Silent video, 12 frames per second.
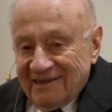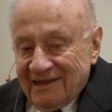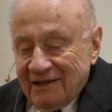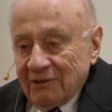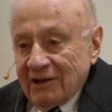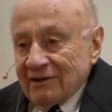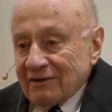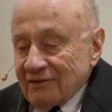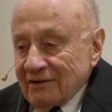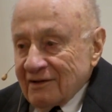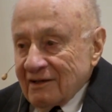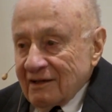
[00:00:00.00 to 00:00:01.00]
anyway,
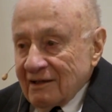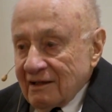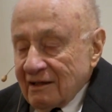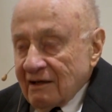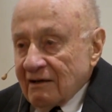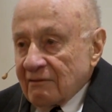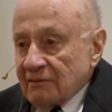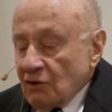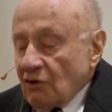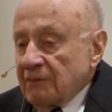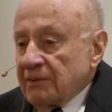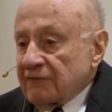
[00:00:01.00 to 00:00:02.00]
uh,
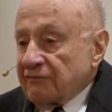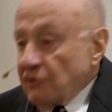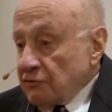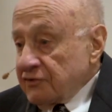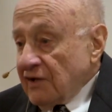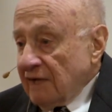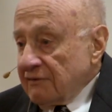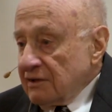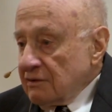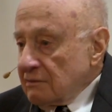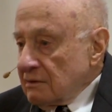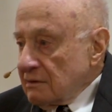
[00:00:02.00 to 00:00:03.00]
no, he picked First
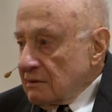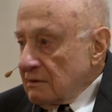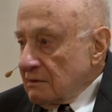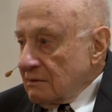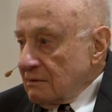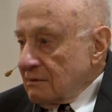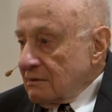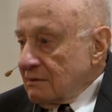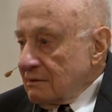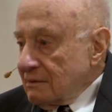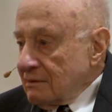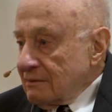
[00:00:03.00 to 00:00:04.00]
Avenue. Oh.
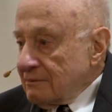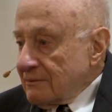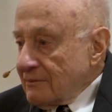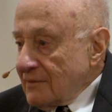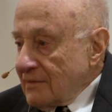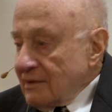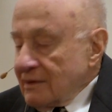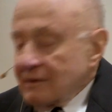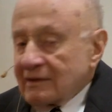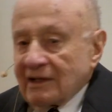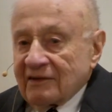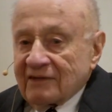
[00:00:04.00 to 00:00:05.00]

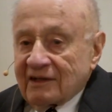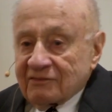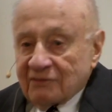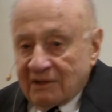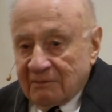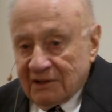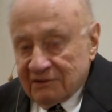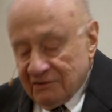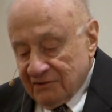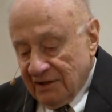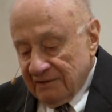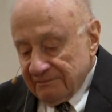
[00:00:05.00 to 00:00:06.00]
That, that's what I meant to
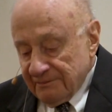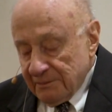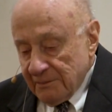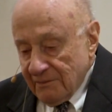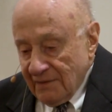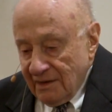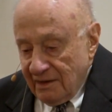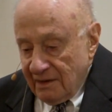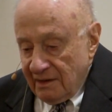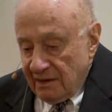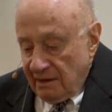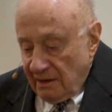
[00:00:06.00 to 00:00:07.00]
say
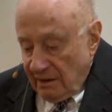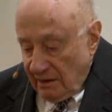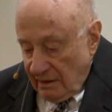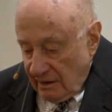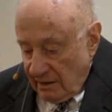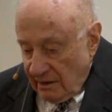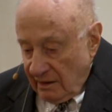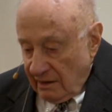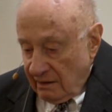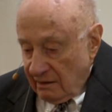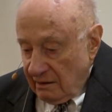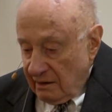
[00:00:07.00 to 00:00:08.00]

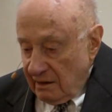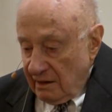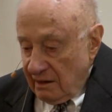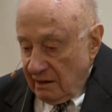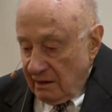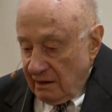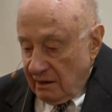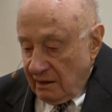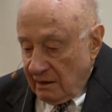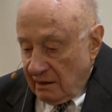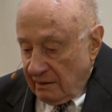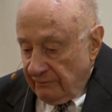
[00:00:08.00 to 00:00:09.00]
and
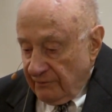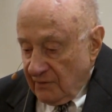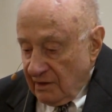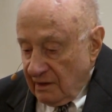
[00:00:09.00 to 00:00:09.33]
um,